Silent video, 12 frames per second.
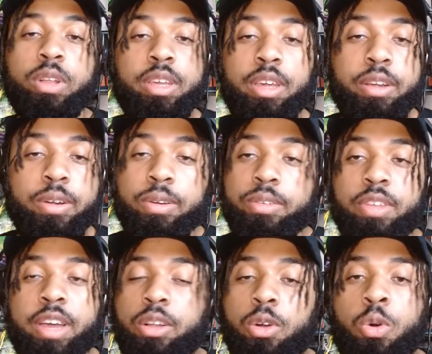40
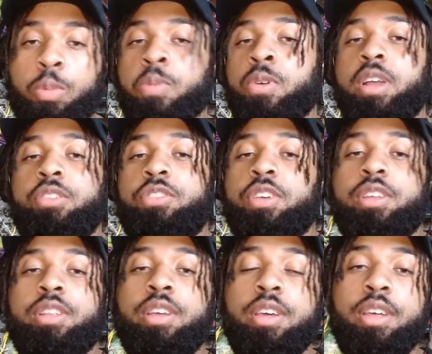years at a
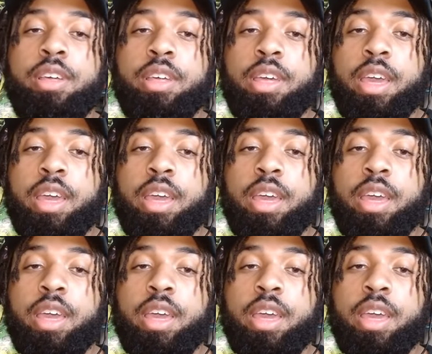corporation